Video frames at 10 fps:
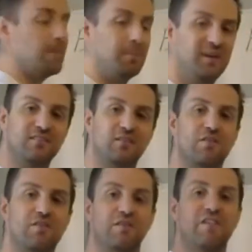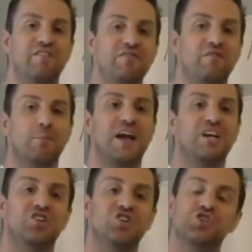pieces of
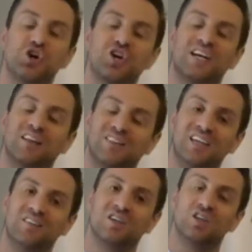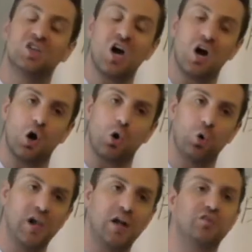information you're going to need to
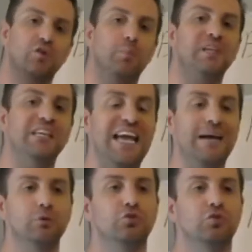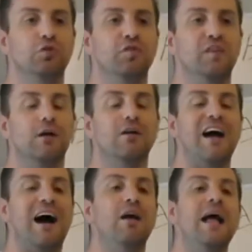know to be able to figure
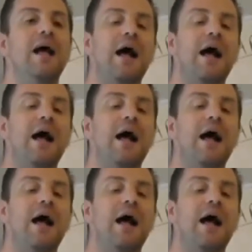out